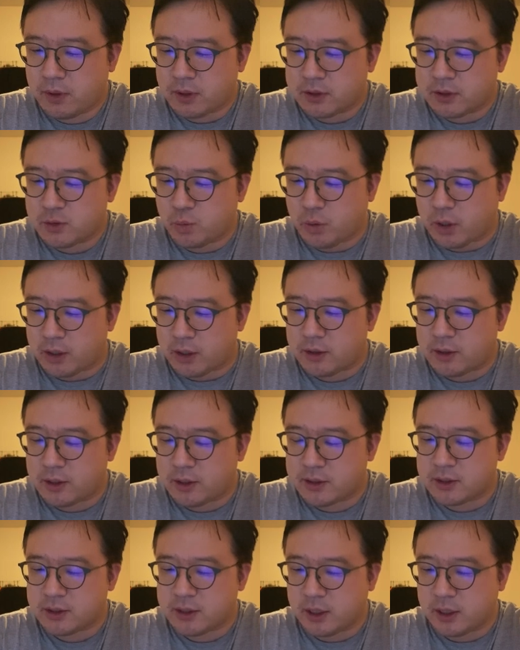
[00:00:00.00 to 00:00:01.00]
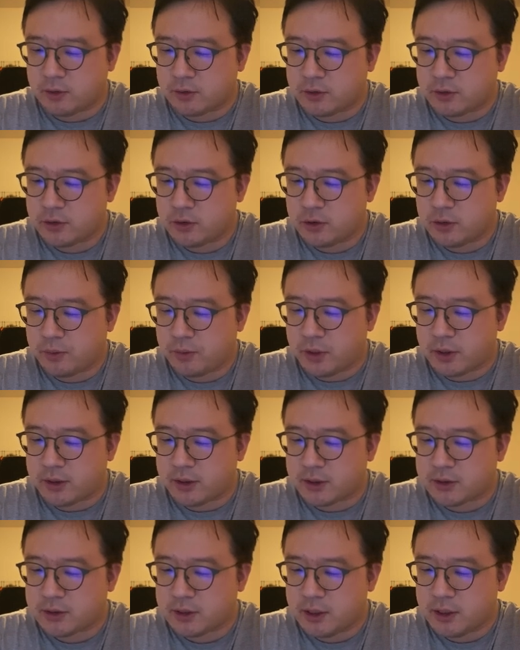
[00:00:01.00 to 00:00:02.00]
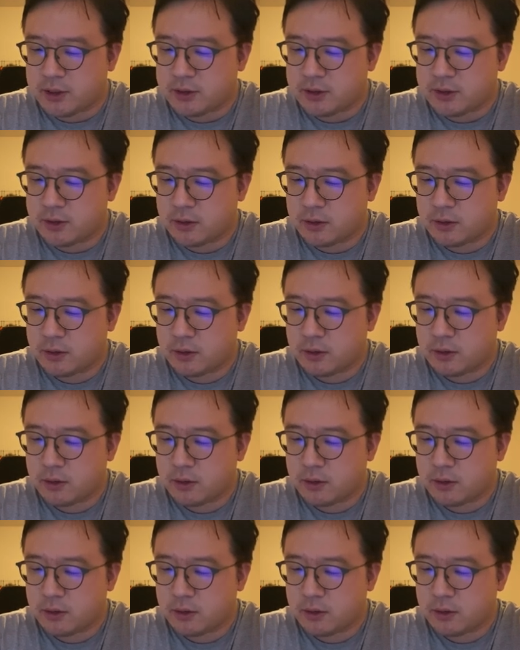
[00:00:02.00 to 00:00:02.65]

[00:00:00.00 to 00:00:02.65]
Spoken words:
plus 1, this is equal to parenthesis